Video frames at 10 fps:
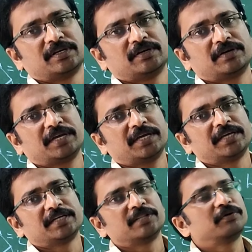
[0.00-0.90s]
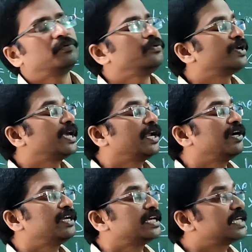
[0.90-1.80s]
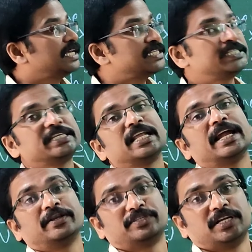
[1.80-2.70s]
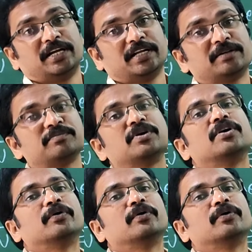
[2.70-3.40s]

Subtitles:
Okay, now we cannot take any single hydrogen atom,